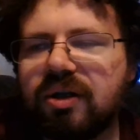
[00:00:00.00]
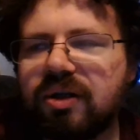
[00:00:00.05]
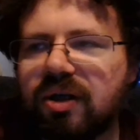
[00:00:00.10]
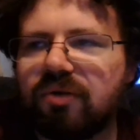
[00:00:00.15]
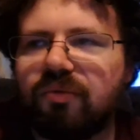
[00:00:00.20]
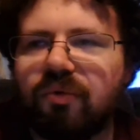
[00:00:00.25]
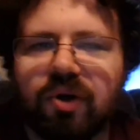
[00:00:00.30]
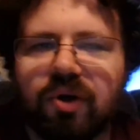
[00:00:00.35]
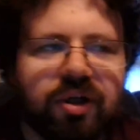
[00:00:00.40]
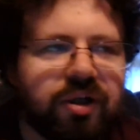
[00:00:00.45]

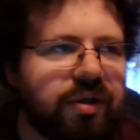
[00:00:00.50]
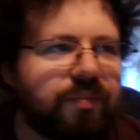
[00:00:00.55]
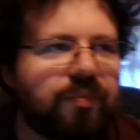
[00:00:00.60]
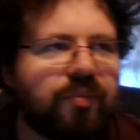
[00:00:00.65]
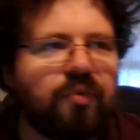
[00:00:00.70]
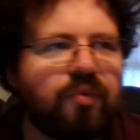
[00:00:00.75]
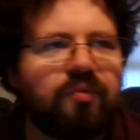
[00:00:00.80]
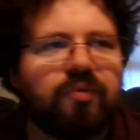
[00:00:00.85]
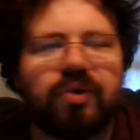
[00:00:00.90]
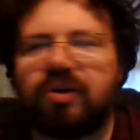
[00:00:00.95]
They're one of
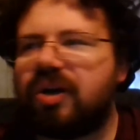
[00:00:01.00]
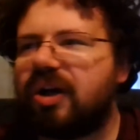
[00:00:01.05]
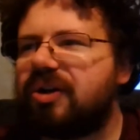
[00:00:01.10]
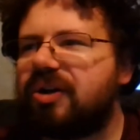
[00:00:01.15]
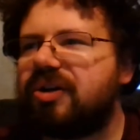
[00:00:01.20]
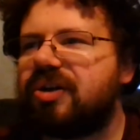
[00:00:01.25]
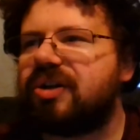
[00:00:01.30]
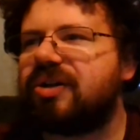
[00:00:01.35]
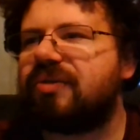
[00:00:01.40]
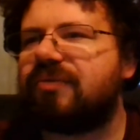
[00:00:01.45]
the they're
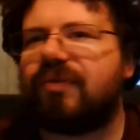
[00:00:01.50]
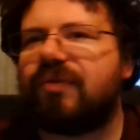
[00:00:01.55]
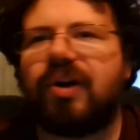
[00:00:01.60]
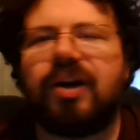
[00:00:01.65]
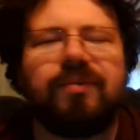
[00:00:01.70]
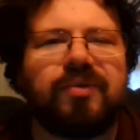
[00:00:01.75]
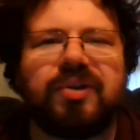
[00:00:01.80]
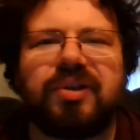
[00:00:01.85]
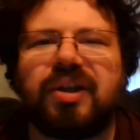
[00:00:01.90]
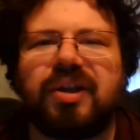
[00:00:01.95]
not just
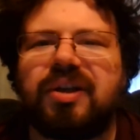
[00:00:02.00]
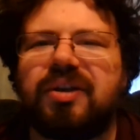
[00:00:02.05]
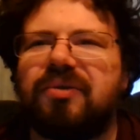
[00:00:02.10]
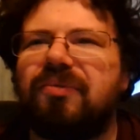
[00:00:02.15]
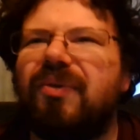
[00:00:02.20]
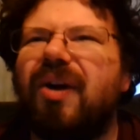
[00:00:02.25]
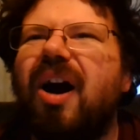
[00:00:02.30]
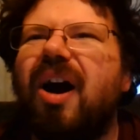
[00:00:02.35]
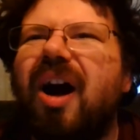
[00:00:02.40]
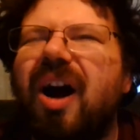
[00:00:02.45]
survivors, they
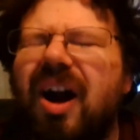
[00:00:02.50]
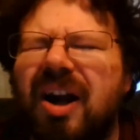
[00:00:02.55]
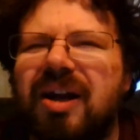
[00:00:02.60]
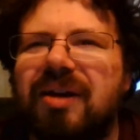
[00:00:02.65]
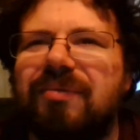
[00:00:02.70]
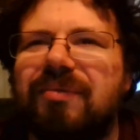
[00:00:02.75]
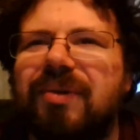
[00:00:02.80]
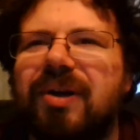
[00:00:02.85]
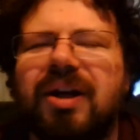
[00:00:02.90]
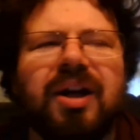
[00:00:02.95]

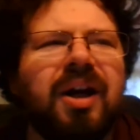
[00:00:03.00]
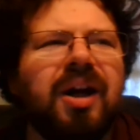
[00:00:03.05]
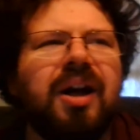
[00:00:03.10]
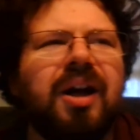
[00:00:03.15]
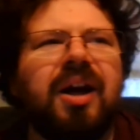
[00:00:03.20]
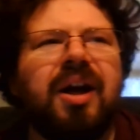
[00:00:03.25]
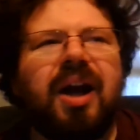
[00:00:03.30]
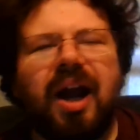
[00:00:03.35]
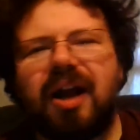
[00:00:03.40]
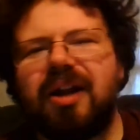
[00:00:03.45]
thrive.
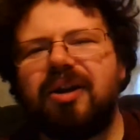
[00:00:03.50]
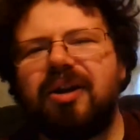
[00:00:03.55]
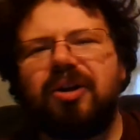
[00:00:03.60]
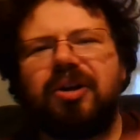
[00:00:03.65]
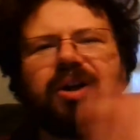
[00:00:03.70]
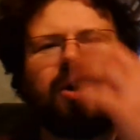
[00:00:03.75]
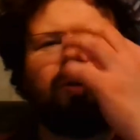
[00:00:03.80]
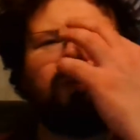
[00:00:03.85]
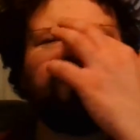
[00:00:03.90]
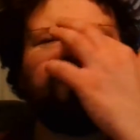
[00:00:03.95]
And they're
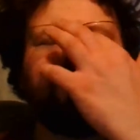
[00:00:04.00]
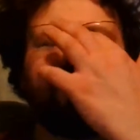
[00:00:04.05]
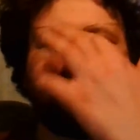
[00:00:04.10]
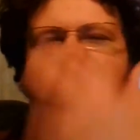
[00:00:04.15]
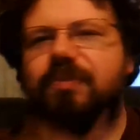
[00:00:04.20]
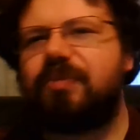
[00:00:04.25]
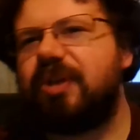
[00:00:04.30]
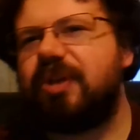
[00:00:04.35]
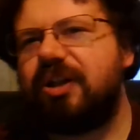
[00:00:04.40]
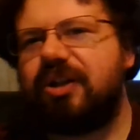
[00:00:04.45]
the only
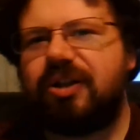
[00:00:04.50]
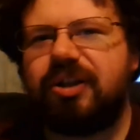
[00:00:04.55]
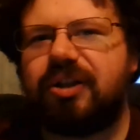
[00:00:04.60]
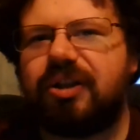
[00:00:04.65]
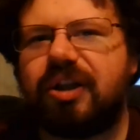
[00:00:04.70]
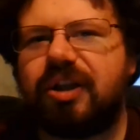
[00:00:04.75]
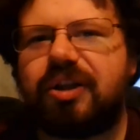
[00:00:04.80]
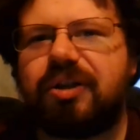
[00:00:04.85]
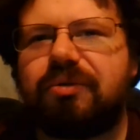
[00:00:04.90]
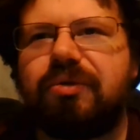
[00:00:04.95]

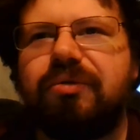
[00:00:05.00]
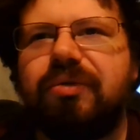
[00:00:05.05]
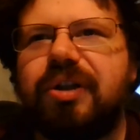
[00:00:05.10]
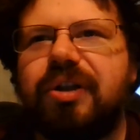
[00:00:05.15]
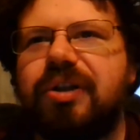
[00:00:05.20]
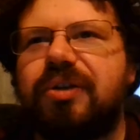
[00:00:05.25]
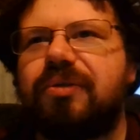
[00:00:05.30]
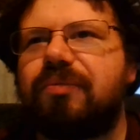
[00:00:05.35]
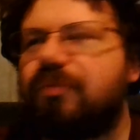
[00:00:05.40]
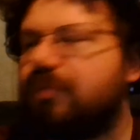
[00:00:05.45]
species that
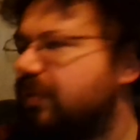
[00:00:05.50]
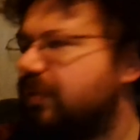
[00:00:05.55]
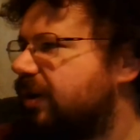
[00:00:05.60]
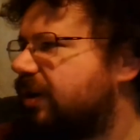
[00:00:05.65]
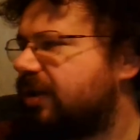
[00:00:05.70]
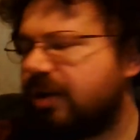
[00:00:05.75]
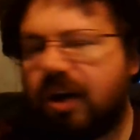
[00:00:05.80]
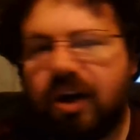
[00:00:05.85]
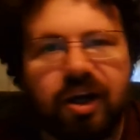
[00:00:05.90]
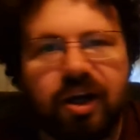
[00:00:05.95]
truly
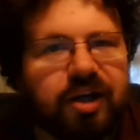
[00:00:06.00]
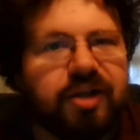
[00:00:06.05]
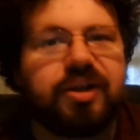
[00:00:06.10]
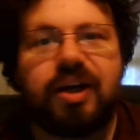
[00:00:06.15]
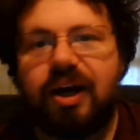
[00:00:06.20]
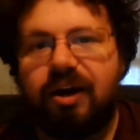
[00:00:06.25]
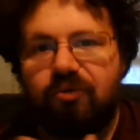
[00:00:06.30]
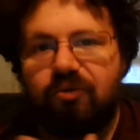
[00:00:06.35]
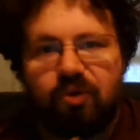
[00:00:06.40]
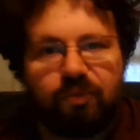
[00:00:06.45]
besides
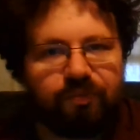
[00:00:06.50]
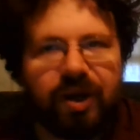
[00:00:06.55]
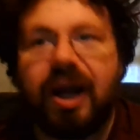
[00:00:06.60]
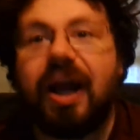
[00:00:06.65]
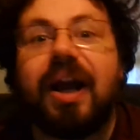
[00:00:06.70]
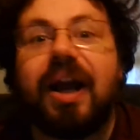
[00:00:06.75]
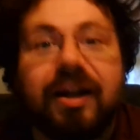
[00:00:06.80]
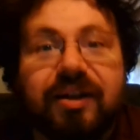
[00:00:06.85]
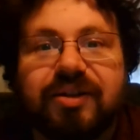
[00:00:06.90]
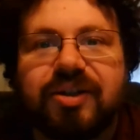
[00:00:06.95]
our
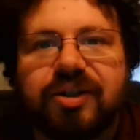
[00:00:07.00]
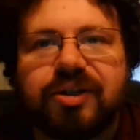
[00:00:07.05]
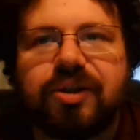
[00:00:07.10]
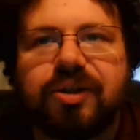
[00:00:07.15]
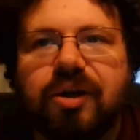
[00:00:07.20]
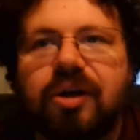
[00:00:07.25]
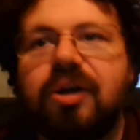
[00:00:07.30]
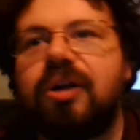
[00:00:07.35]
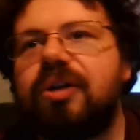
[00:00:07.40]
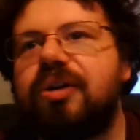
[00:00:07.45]

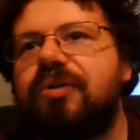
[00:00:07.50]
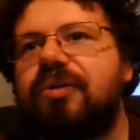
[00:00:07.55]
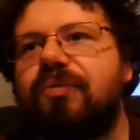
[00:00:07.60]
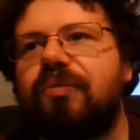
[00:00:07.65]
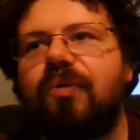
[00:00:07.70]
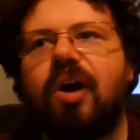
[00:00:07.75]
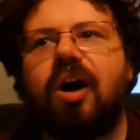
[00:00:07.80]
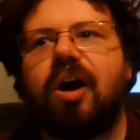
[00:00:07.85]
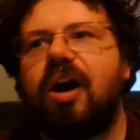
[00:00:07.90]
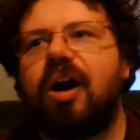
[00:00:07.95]
pets
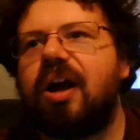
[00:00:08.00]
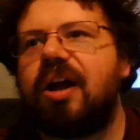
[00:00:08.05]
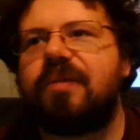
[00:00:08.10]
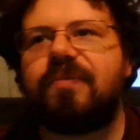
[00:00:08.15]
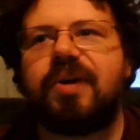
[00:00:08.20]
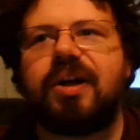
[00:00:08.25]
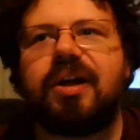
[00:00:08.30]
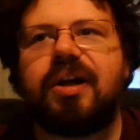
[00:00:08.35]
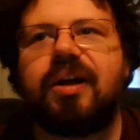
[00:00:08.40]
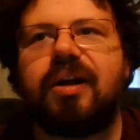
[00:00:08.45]

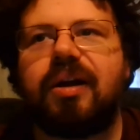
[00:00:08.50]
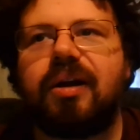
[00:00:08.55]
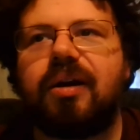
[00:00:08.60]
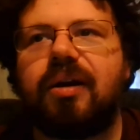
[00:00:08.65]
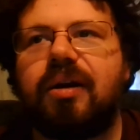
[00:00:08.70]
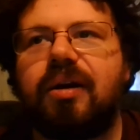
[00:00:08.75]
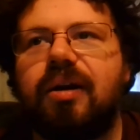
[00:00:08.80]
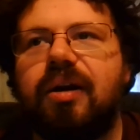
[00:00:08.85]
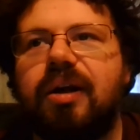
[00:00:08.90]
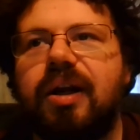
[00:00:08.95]
thrive
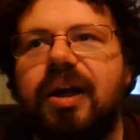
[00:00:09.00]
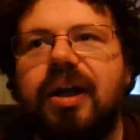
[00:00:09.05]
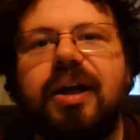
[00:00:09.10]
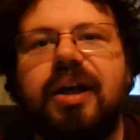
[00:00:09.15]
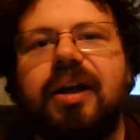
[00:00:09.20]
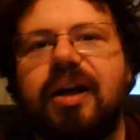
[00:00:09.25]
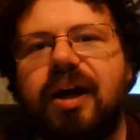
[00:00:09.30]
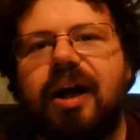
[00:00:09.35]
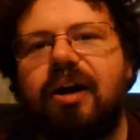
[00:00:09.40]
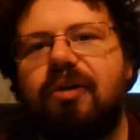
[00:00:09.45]

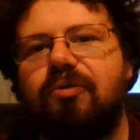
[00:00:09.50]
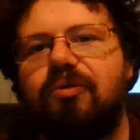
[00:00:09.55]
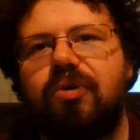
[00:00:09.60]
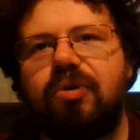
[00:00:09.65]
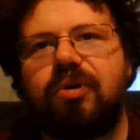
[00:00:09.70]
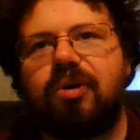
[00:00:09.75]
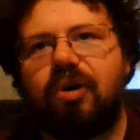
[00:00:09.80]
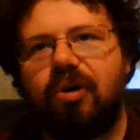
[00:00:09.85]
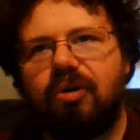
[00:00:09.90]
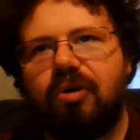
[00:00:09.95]
in
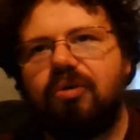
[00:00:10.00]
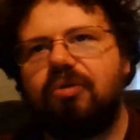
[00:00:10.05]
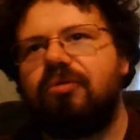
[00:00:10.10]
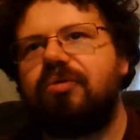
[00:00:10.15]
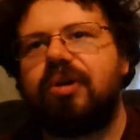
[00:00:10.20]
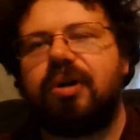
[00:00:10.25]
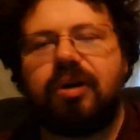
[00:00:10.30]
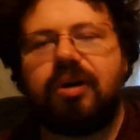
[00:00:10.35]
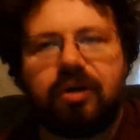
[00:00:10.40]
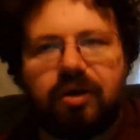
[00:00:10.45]
our
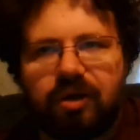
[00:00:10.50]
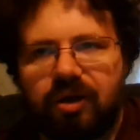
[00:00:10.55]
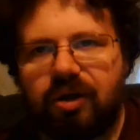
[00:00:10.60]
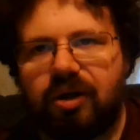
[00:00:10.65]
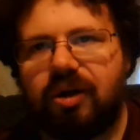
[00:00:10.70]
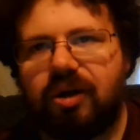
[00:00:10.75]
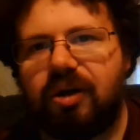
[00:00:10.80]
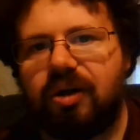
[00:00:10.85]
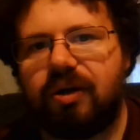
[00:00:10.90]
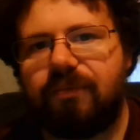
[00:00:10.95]
own
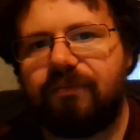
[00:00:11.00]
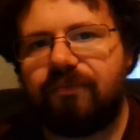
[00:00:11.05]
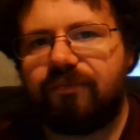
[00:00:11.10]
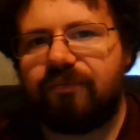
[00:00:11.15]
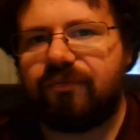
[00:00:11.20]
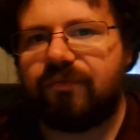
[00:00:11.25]
uh,